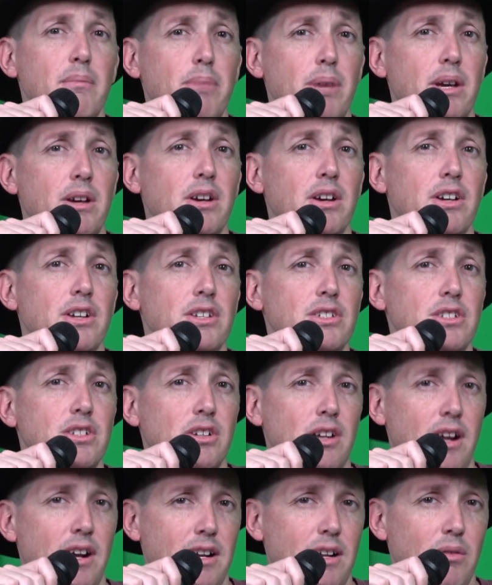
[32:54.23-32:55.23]
because
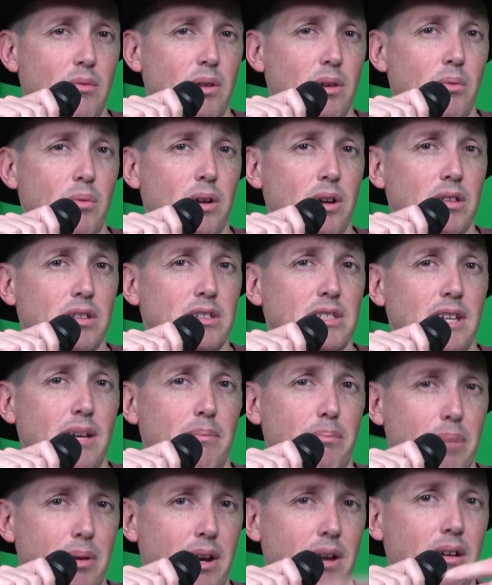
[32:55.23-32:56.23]
you're not going to want to wear the
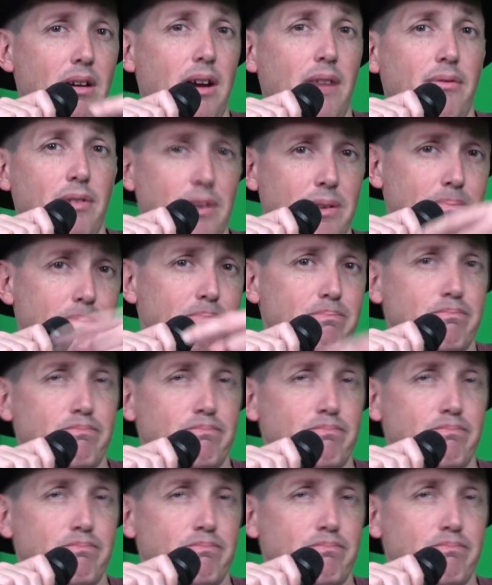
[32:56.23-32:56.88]
same pair every